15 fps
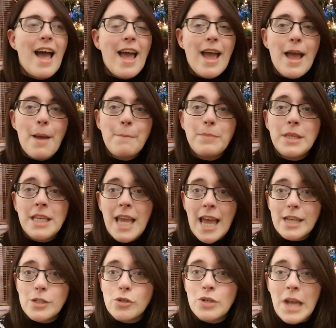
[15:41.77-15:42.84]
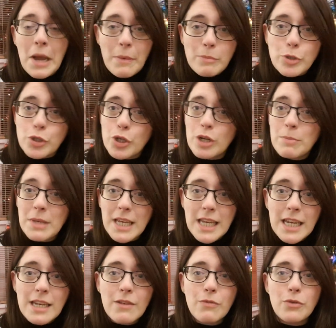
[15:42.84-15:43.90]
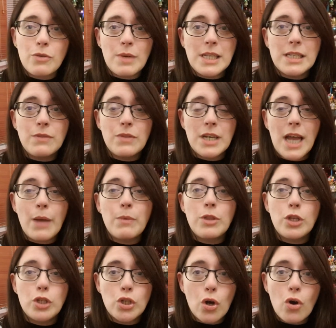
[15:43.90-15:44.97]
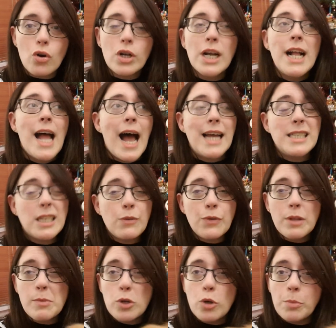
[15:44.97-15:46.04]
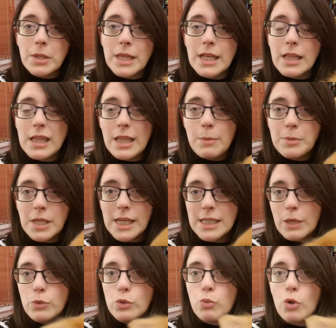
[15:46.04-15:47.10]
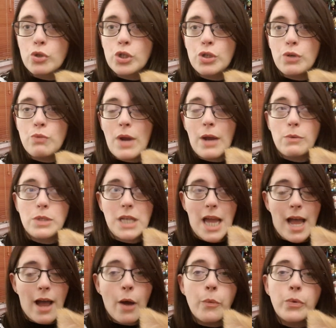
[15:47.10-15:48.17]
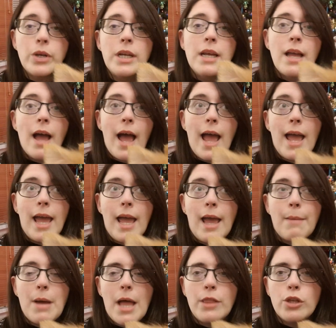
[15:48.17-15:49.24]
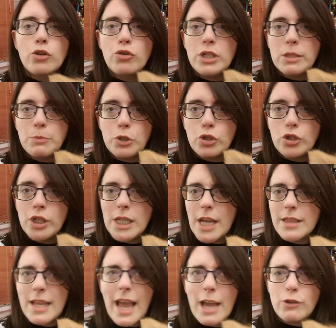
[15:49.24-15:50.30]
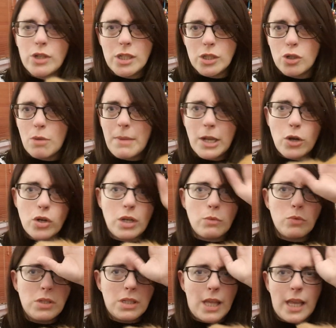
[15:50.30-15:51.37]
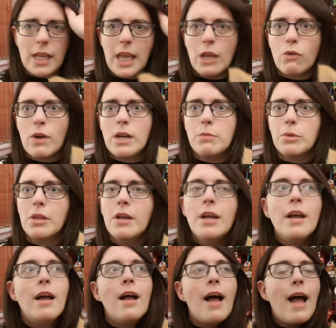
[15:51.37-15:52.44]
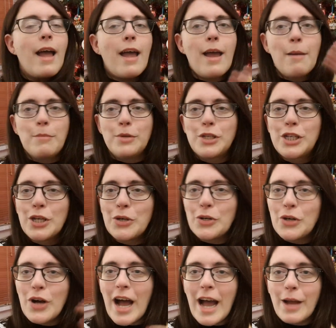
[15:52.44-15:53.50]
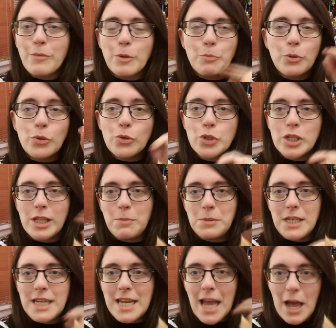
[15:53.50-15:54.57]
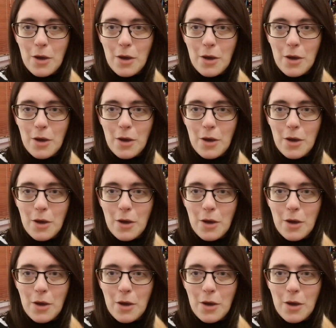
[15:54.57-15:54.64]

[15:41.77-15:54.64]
Yeah, so now I'm just going to be in for the rest of the night with the dog. I did film a couple of little clips as I was wandering around town, and the Christmas tree at the hairdresser's, oh my god, it was like incredible. So I will put those clips in